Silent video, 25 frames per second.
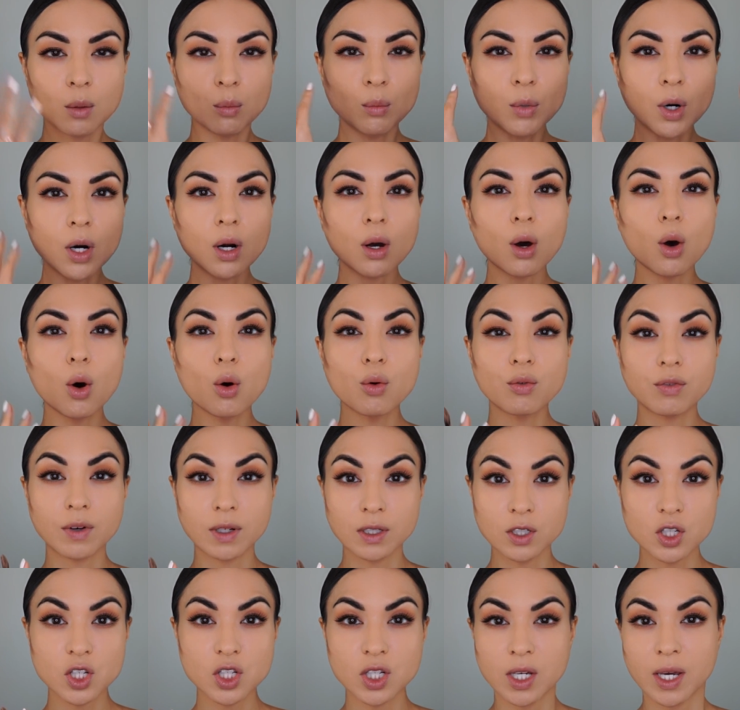more
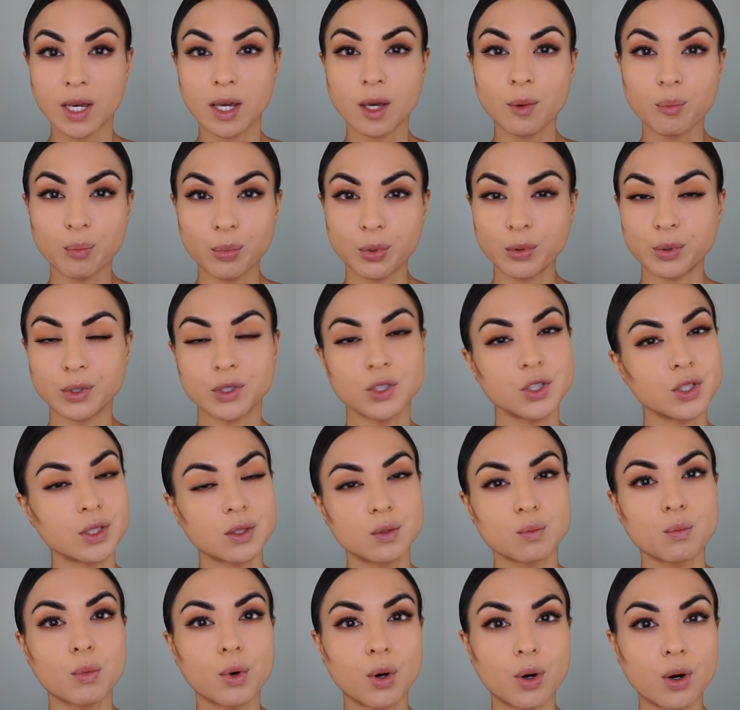oval shape, which
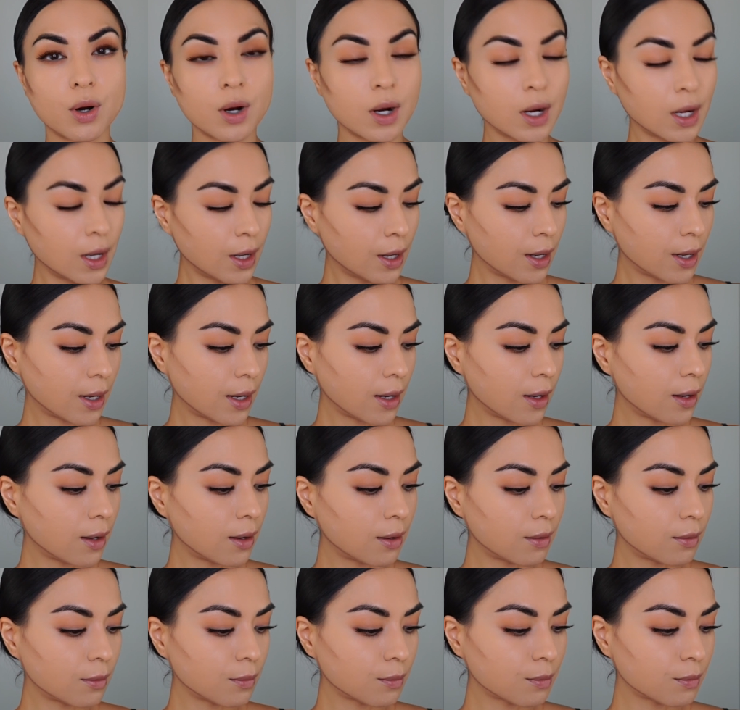is more,
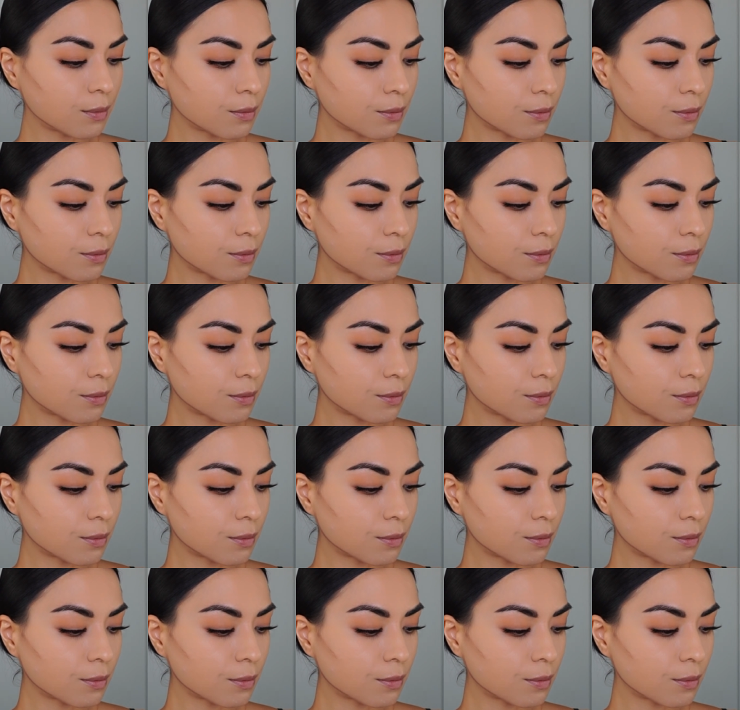I